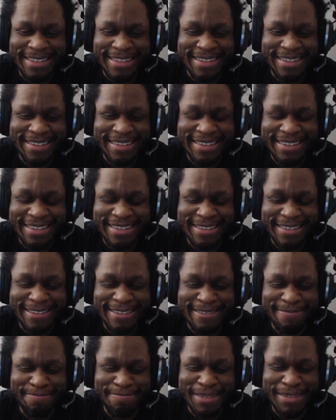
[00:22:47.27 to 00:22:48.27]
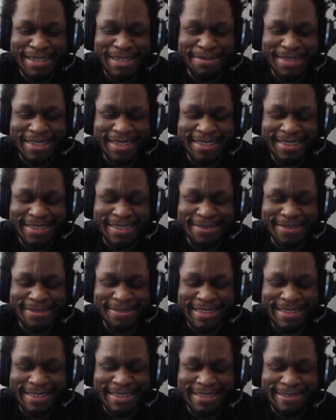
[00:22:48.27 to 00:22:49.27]
because that's been on my list for
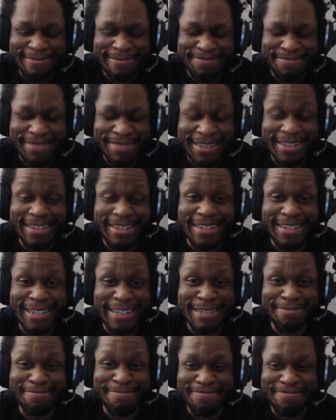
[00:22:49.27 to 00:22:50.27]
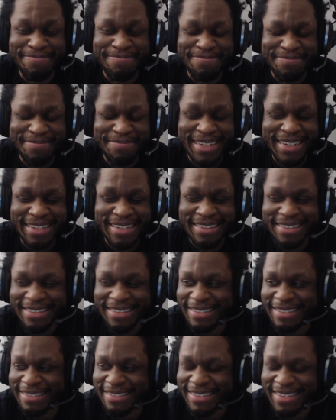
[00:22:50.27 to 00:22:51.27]
a long time,
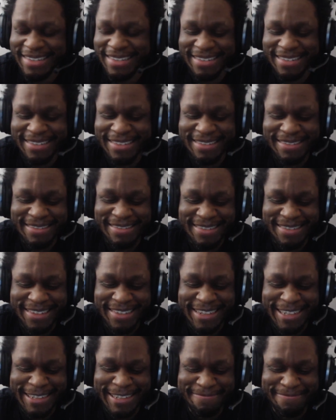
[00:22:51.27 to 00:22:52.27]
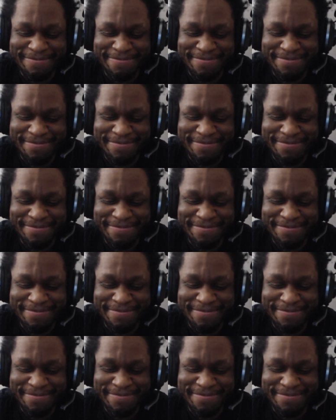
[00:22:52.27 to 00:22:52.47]
actually, because, yeah,